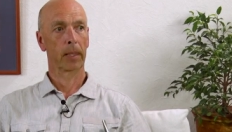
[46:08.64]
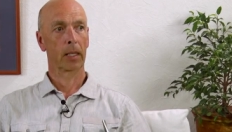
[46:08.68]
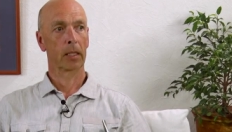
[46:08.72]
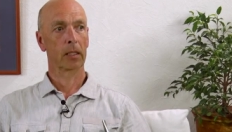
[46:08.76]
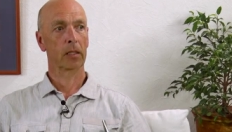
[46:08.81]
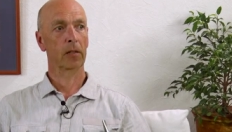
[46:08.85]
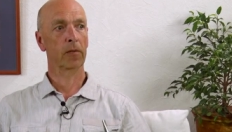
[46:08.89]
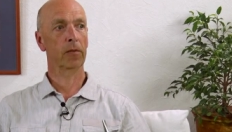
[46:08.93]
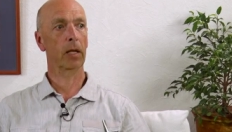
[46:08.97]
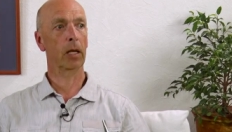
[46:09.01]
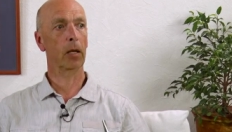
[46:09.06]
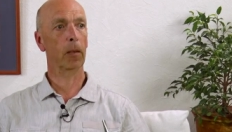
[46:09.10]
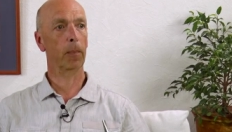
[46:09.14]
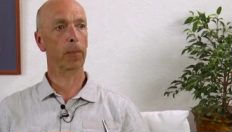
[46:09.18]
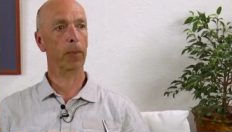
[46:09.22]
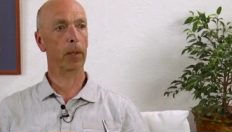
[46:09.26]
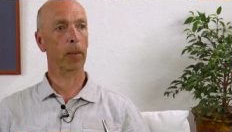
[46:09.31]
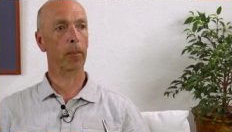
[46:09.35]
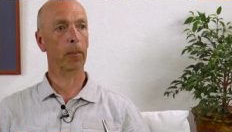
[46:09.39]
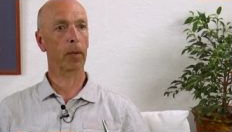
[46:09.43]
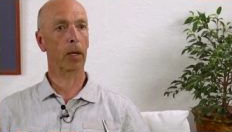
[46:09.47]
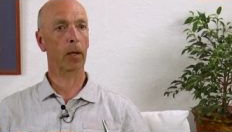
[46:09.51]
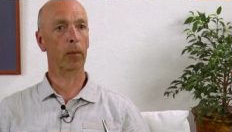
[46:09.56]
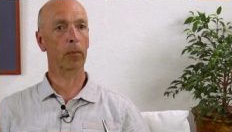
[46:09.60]

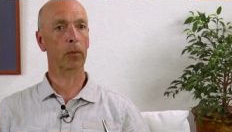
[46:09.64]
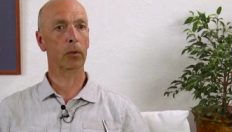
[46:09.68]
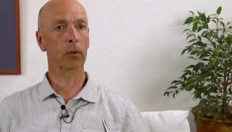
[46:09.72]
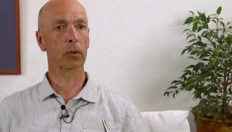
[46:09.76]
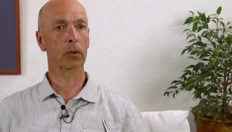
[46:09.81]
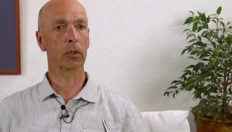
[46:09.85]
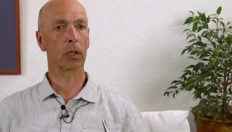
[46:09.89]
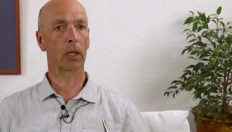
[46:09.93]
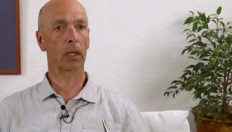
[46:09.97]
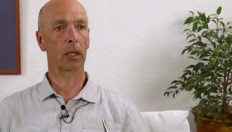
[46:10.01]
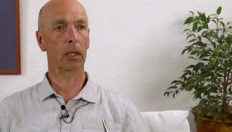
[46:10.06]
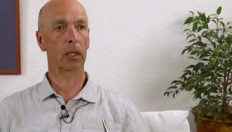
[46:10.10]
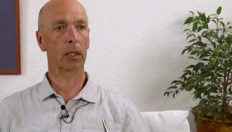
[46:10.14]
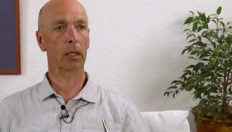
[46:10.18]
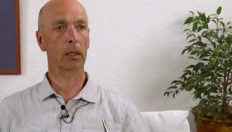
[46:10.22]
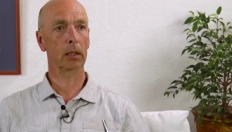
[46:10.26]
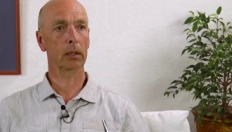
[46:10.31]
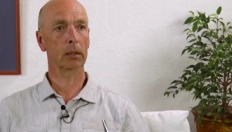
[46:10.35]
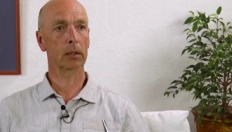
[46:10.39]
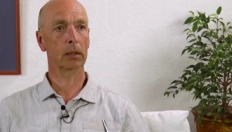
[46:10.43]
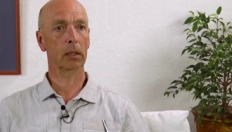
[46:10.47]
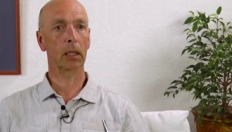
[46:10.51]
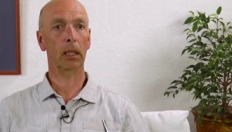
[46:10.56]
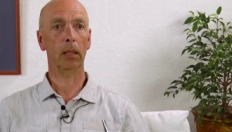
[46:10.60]
Developing Mahamudra
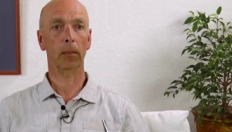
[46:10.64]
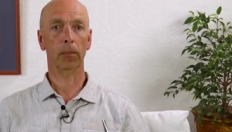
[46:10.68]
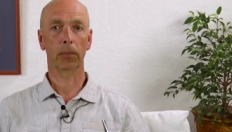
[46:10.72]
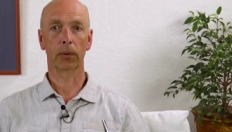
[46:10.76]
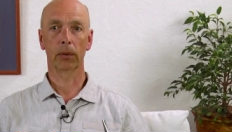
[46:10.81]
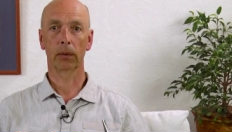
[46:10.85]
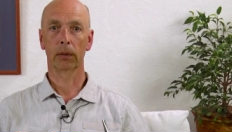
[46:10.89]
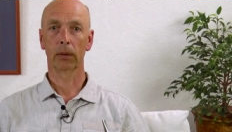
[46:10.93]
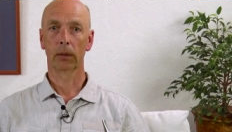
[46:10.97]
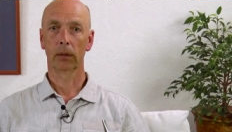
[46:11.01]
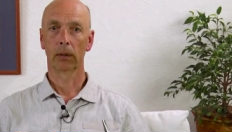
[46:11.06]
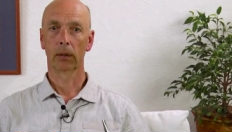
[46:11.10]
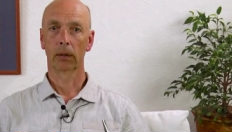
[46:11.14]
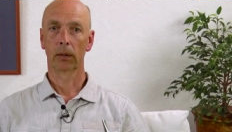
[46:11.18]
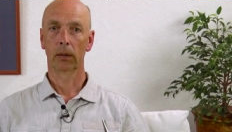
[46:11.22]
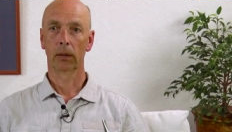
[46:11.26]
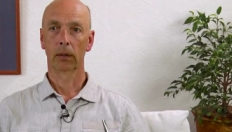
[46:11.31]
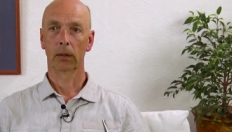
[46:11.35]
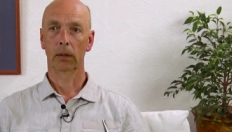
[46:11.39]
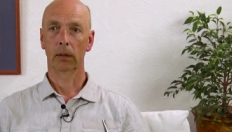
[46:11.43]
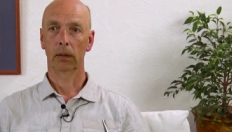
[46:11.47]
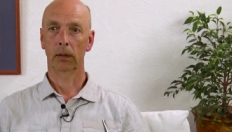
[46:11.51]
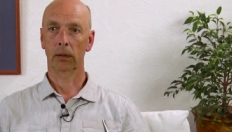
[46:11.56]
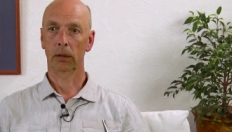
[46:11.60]
in sleep,
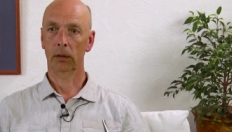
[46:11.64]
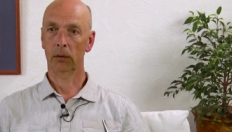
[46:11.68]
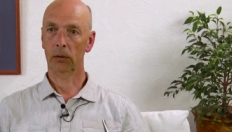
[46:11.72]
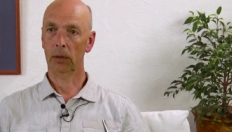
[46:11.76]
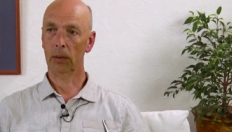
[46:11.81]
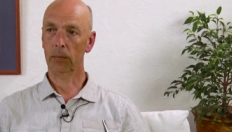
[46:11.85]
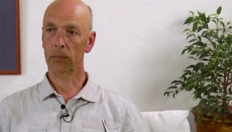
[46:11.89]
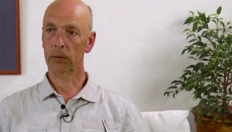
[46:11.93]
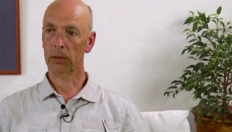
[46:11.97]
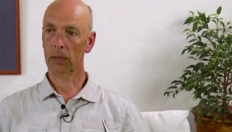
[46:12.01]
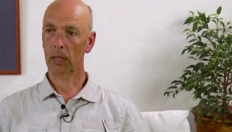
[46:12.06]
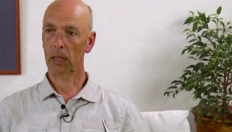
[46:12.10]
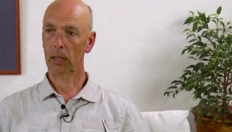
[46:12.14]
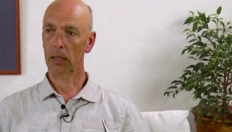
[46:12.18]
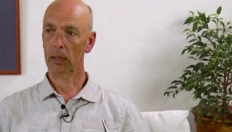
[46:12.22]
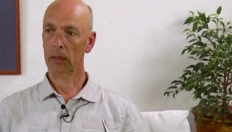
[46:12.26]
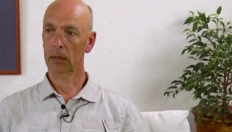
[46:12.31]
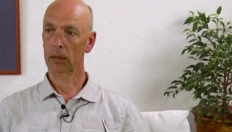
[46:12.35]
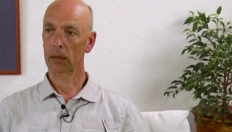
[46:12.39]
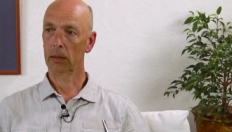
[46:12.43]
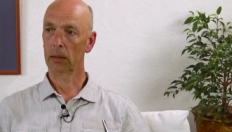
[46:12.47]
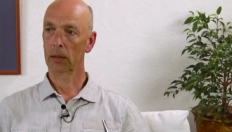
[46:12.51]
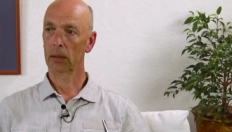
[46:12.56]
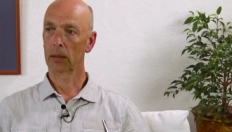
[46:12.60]
in the dream
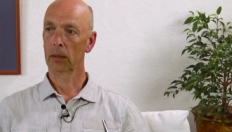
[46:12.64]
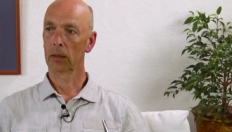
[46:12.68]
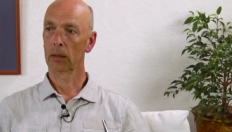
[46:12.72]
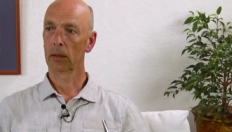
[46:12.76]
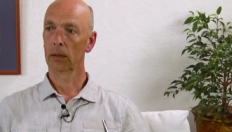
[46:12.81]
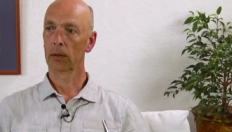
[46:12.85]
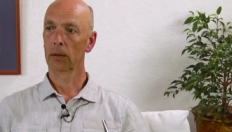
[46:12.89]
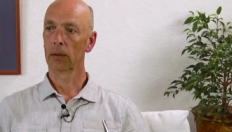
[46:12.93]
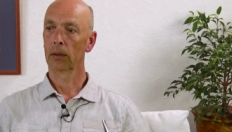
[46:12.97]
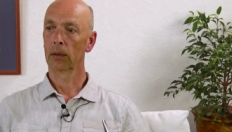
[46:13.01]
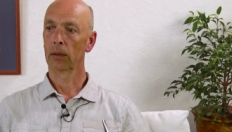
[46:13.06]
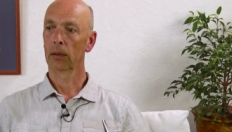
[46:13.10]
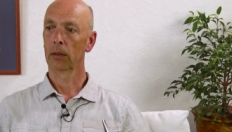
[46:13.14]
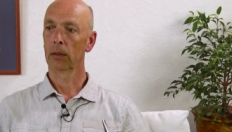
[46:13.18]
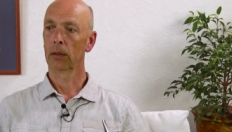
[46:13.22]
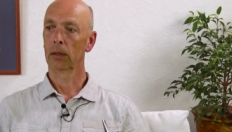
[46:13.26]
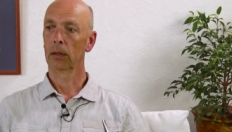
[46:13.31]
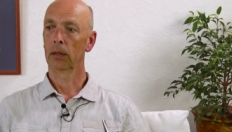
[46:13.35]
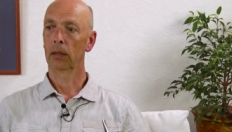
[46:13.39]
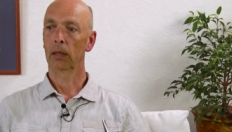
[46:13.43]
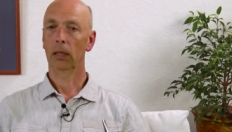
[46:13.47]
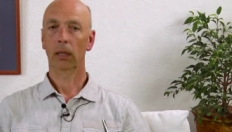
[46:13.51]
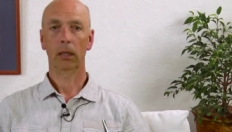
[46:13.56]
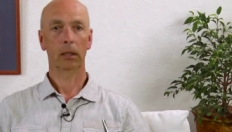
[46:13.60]
state,
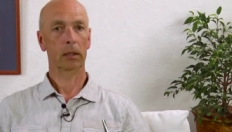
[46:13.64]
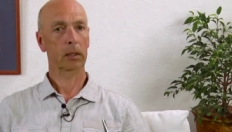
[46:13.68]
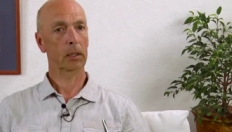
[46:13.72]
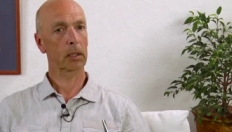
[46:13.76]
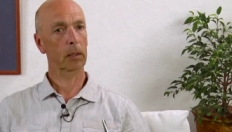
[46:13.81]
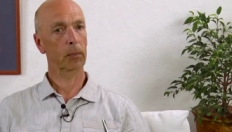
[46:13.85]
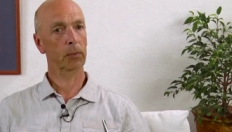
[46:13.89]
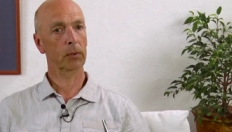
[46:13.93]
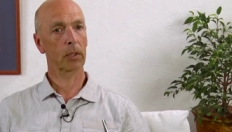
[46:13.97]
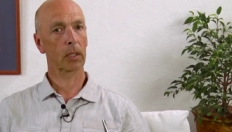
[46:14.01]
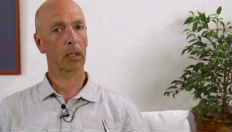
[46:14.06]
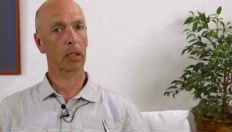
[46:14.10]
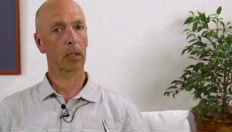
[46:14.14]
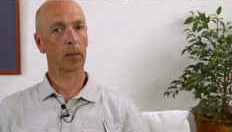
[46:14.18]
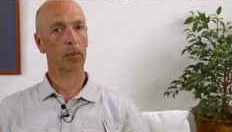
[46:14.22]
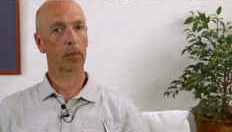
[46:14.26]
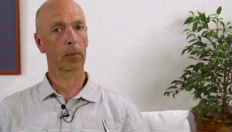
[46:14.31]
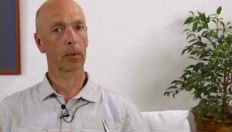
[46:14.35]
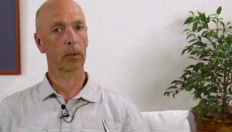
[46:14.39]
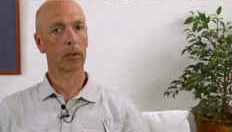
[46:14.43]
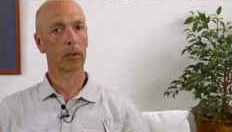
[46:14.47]
in deep sleep.